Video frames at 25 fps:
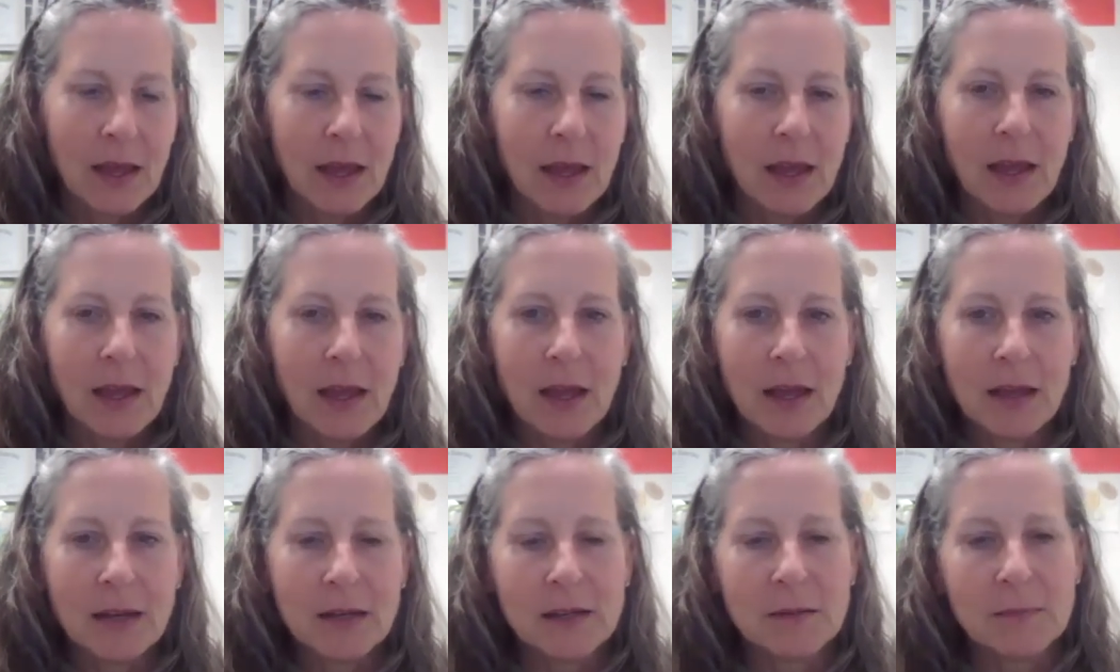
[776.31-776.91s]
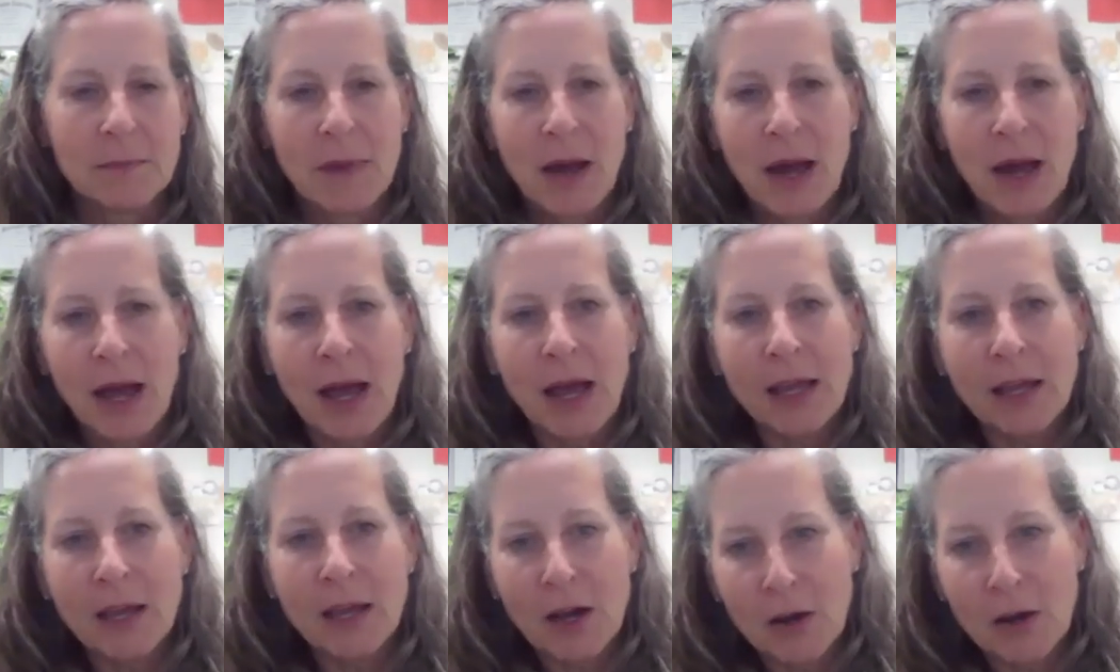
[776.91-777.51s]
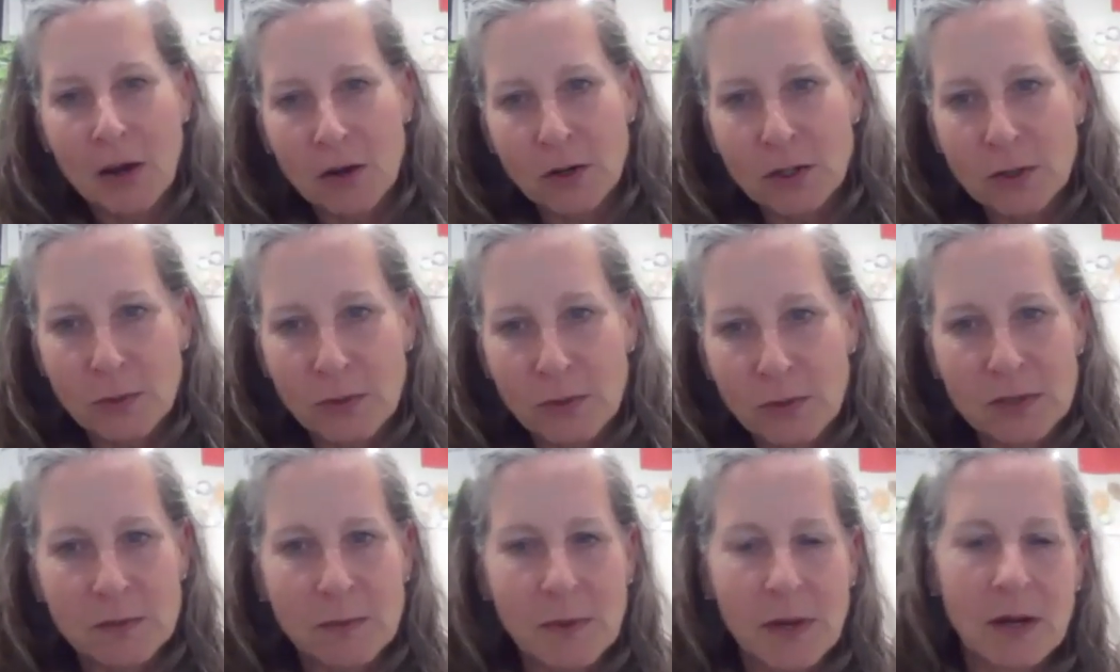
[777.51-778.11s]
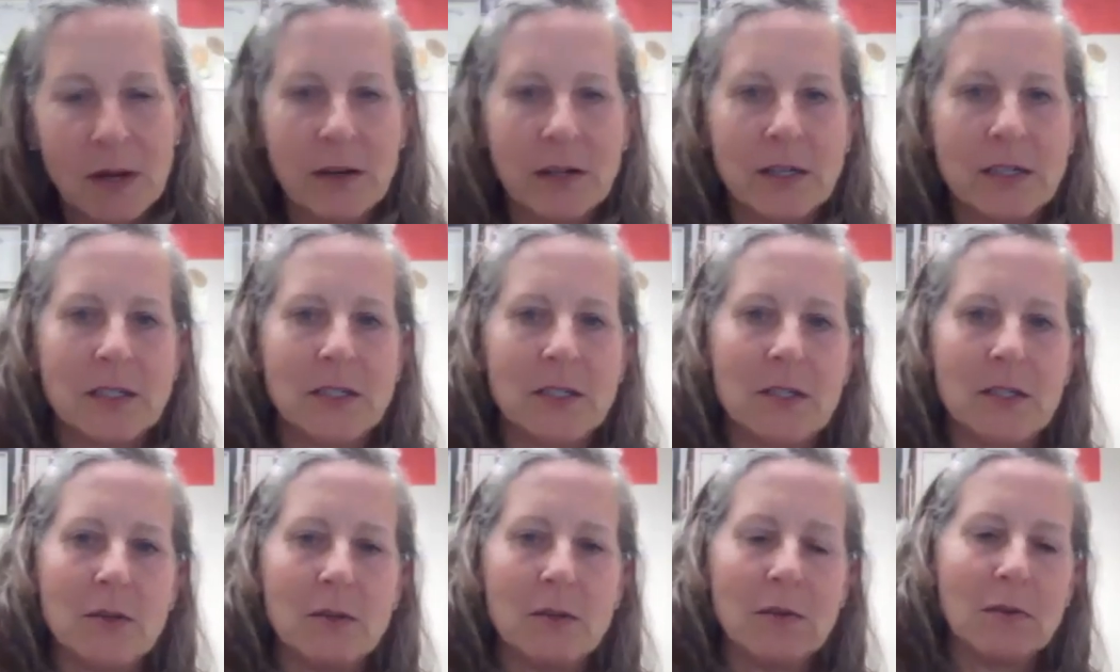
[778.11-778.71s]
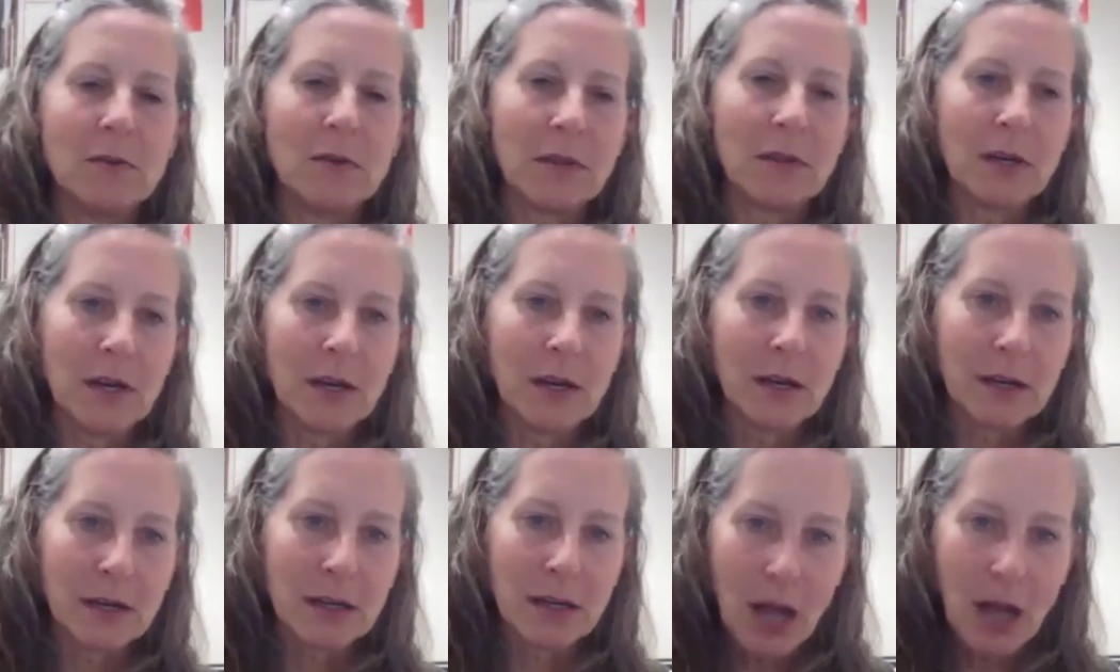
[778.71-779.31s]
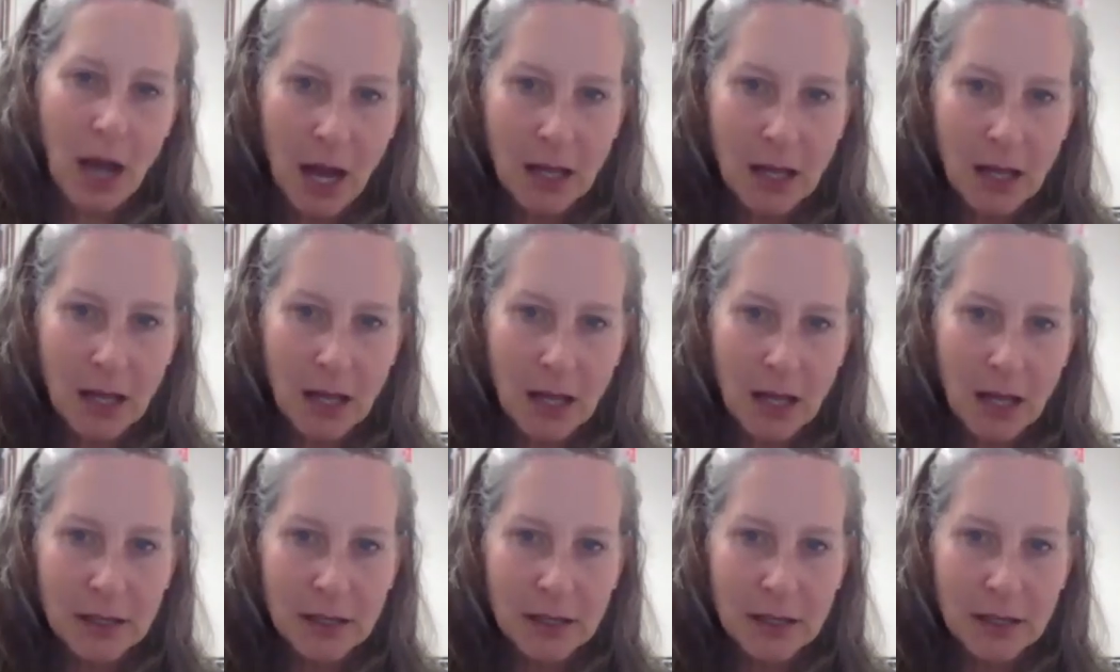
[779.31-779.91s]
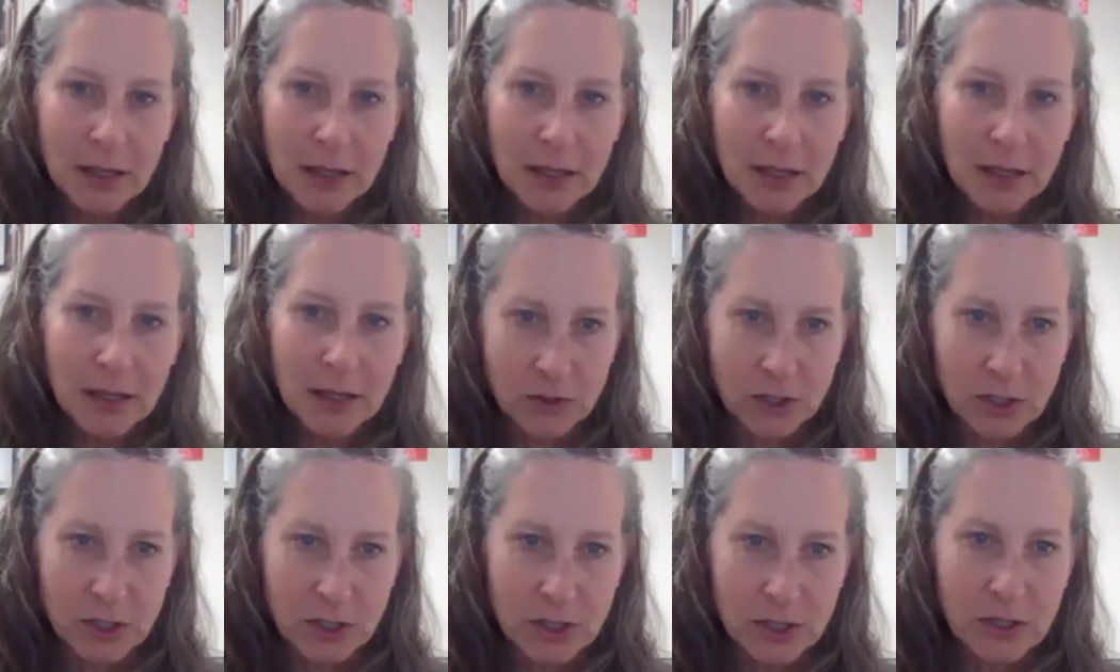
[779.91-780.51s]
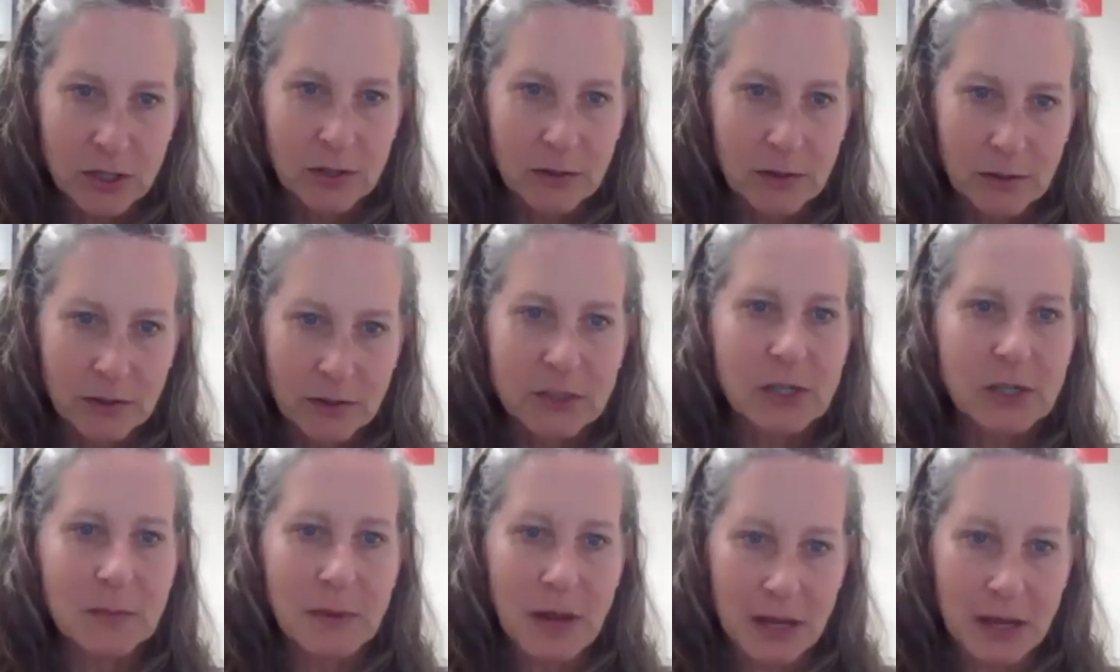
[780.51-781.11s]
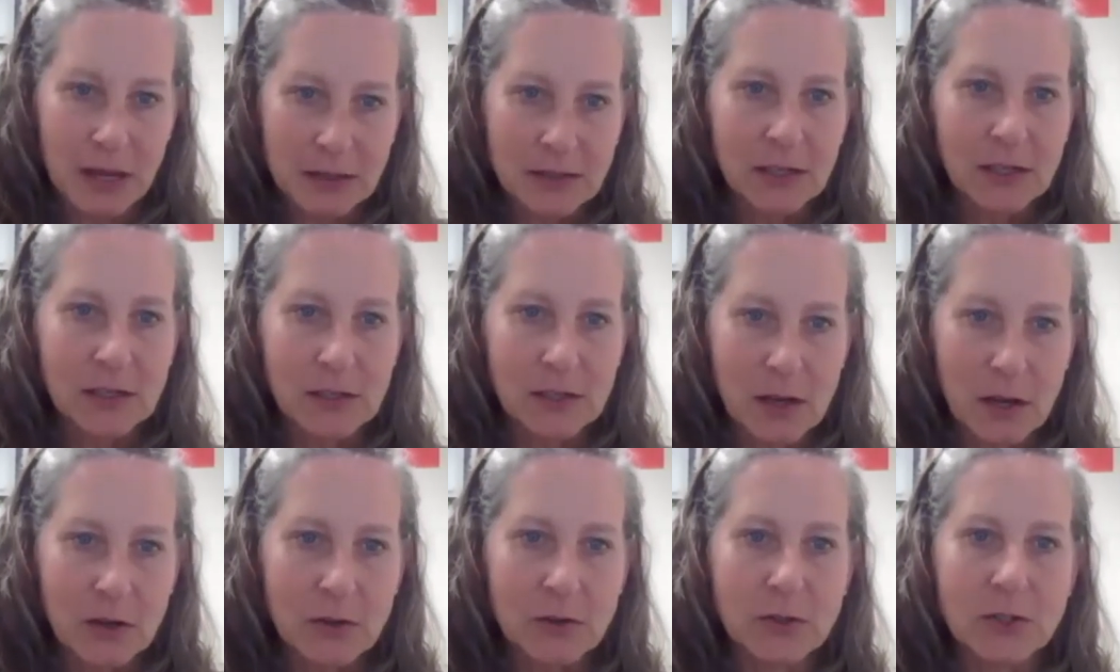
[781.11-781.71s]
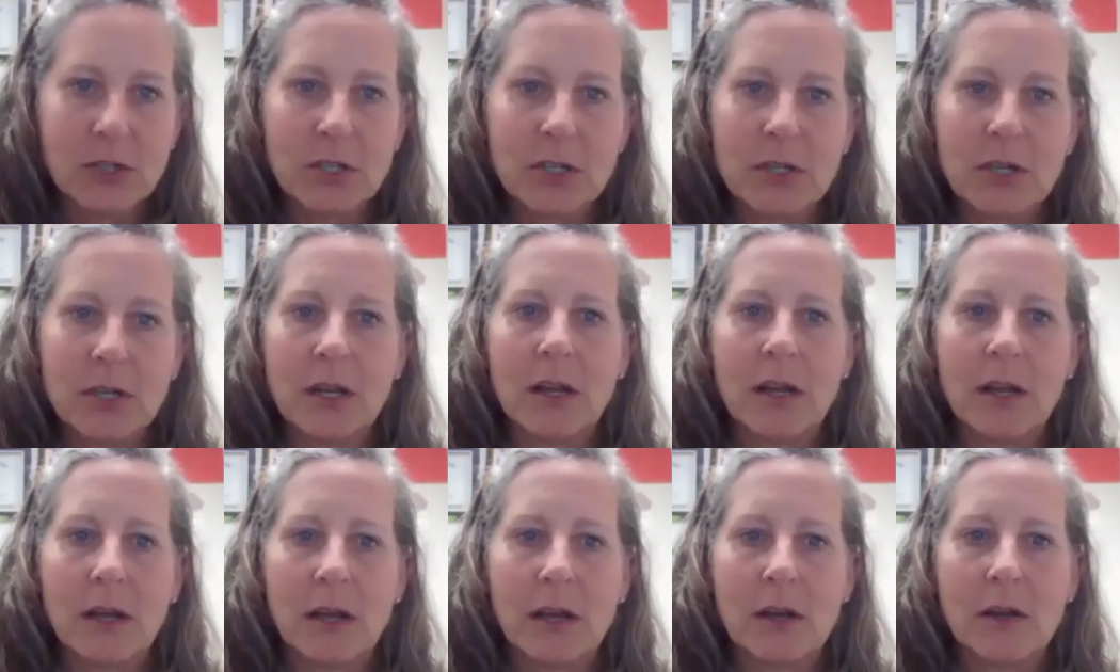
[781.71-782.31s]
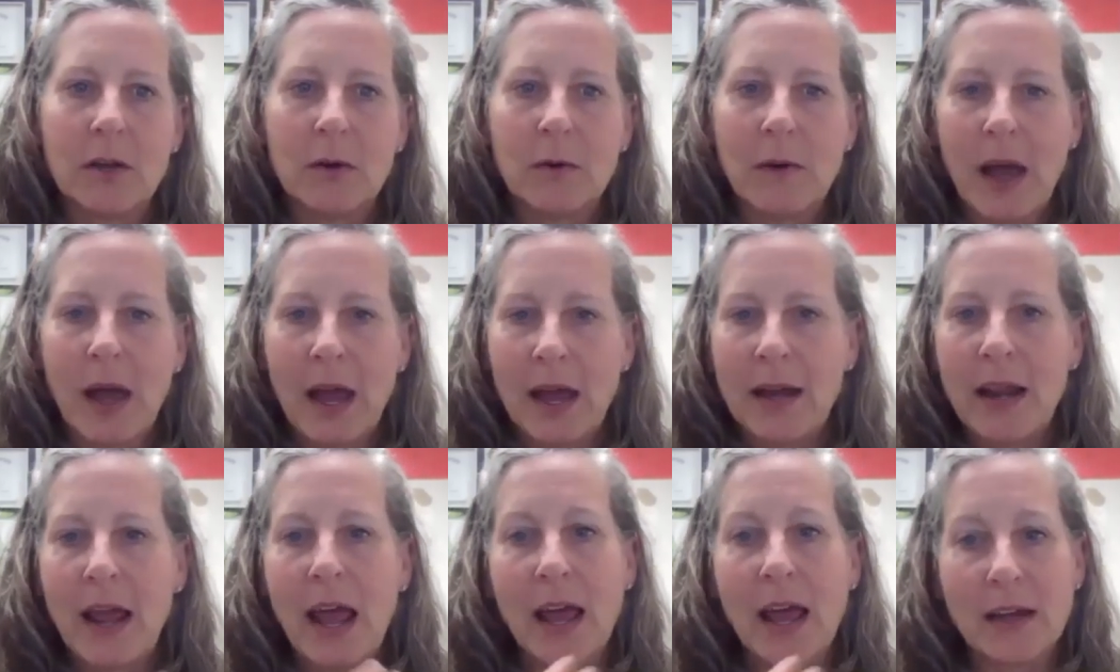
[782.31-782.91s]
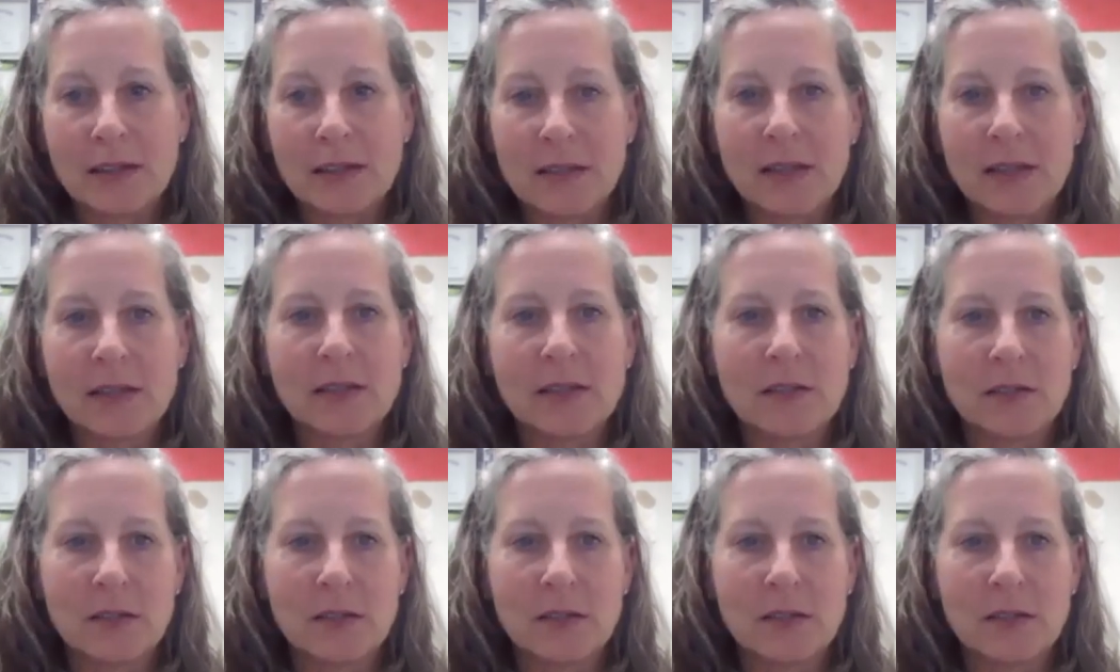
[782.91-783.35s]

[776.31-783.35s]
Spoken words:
And my coach was married to the college coach, gymnastics coach, who had access